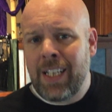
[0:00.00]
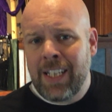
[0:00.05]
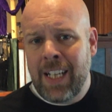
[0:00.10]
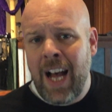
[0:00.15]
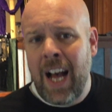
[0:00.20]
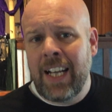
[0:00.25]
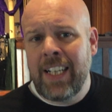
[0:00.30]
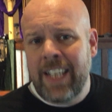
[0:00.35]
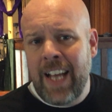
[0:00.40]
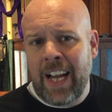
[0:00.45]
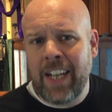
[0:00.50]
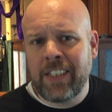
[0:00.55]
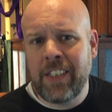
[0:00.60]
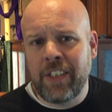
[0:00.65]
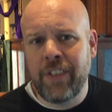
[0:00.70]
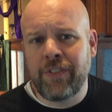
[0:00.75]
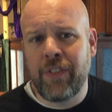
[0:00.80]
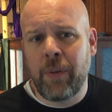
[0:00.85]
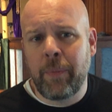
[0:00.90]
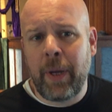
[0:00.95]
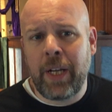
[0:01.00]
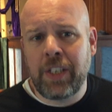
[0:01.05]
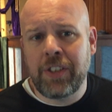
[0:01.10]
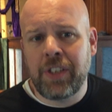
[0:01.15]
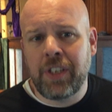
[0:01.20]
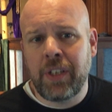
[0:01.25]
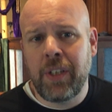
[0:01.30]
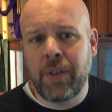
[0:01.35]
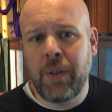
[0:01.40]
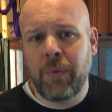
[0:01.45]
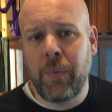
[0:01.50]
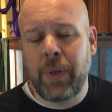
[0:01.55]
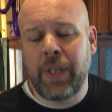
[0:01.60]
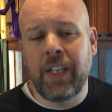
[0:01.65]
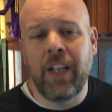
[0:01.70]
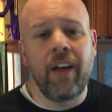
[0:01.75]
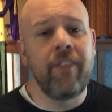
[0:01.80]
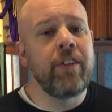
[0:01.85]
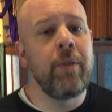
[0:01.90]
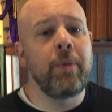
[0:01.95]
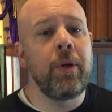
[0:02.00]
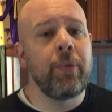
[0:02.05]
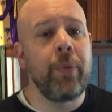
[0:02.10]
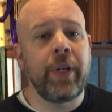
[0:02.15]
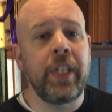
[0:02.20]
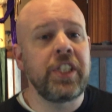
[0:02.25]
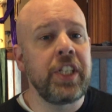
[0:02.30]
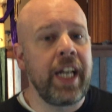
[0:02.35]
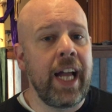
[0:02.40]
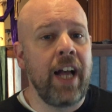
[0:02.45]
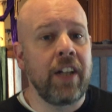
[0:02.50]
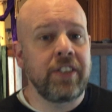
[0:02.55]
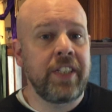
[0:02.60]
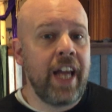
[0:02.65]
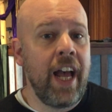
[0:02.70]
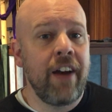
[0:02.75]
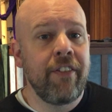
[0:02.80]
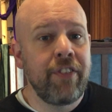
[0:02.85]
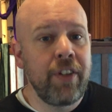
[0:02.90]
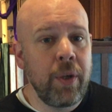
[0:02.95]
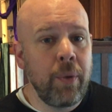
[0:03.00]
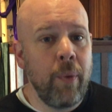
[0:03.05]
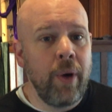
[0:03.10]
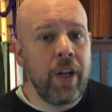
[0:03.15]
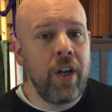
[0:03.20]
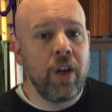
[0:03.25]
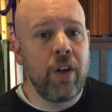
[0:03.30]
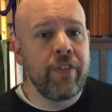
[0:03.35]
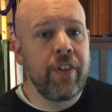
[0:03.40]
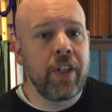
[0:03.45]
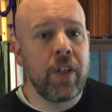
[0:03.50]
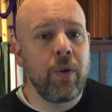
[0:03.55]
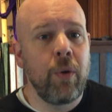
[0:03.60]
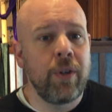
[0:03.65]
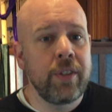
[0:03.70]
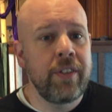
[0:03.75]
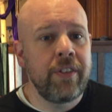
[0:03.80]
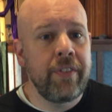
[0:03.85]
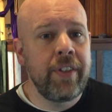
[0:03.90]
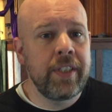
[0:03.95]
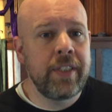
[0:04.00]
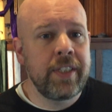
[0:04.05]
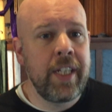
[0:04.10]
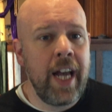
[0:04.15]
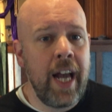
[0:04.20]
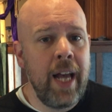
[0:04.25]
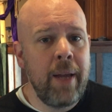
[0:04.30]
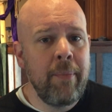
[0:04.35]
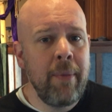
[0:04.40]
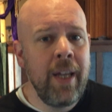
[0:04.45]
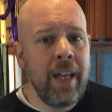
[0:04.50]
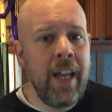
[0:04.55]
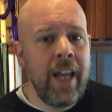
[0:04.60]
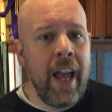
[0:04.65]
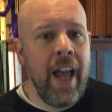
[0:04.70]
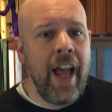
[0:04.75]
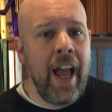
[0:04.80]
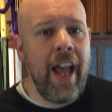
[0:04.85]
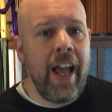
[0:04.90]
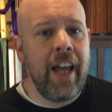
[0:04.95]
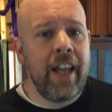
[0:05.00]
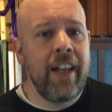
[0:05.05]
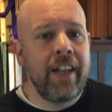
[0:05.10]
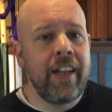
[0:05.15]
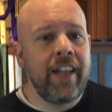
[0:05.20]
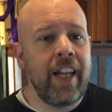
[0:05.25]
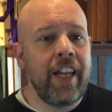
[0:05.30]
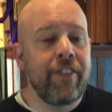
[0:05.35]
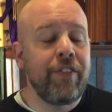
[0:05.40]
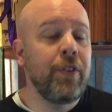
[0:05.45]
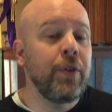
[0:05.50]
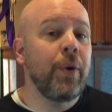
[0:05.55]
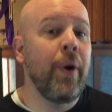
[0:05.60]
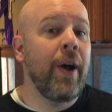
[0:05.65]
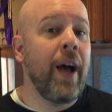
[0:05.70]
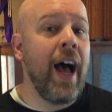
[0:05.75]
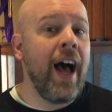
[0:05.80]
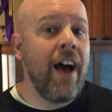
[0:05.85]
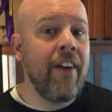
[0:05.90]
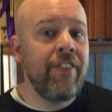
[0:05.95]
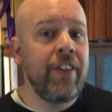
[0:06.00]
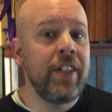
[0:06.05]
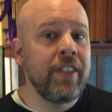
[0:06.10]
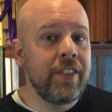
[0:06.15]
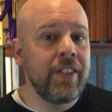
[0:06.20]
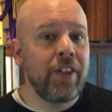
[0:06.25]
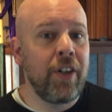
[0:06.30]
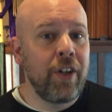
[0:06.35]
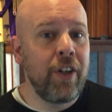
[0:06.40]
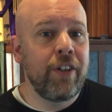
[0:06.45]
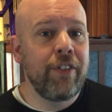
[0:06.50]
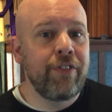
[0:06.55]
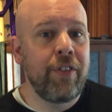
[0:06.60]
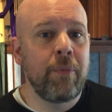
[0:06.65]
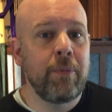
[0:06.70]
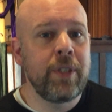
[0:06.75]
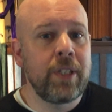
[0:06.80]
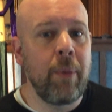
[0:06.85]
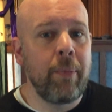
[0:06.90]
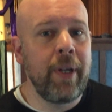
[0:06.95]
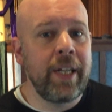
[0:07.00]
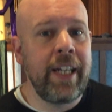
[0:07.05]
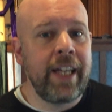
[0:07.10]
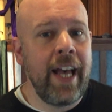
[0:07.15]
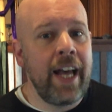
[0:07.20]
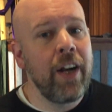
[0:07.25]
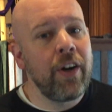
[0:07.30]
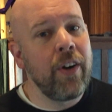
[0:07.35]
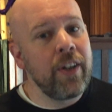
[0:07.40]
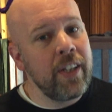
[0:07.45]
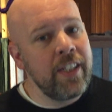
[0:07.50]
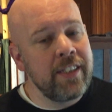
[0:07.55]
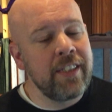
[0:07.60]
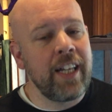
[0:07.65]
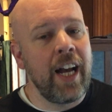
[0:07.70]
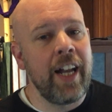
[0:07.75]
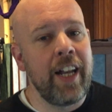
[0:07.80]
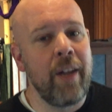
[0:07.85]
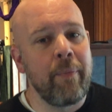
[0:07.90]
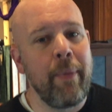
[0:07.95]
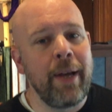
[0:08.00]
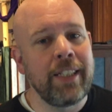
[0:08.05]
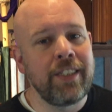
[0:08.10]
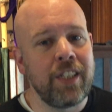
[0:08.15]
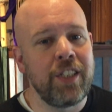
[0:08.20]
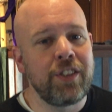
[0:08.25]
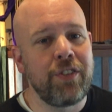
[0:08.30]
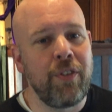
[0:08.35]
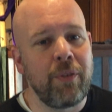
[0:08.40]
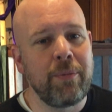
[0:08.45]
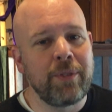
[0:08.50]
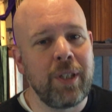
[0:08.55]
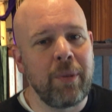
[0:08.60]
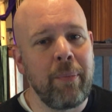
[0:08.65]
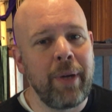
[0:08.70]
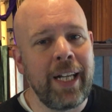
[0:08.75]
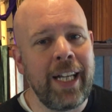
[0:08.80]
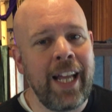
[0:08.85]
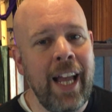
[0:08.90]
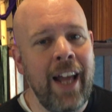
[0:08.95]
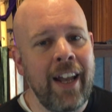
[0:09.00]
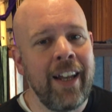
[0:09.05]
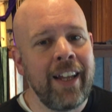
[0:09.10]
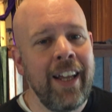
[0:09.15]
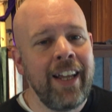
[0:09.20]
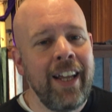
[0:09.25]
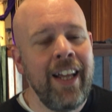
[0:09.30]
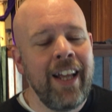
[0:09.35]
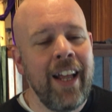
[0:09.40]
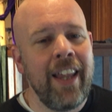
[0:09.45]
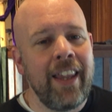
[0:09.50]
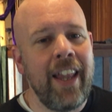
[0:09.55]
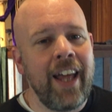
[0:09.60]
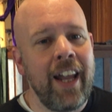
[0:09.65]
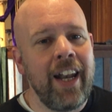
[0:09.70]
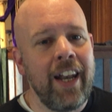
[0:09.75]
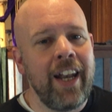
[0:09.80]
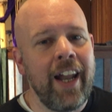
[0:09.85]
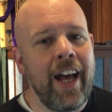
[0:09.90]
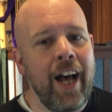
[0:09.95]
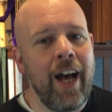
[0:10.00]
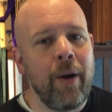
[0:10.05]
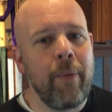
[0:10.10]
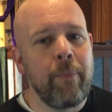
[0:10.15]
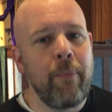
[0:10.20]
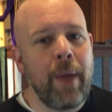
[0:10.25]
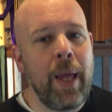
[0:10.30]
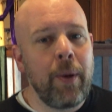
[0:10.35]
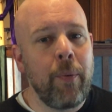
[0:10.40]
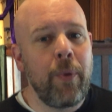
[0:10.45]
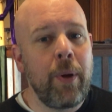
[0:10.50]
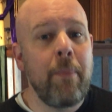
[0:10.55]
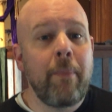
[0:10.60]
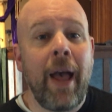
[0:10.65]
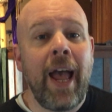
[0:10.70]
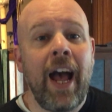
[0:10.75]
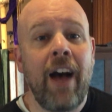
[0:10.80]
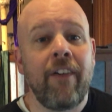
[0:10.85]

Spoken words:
contact information. We'd love to be reaching out to everyone over the course of this time. And if you haven't heard from somebody yet, or at least gotten a message from somebody yet, then we may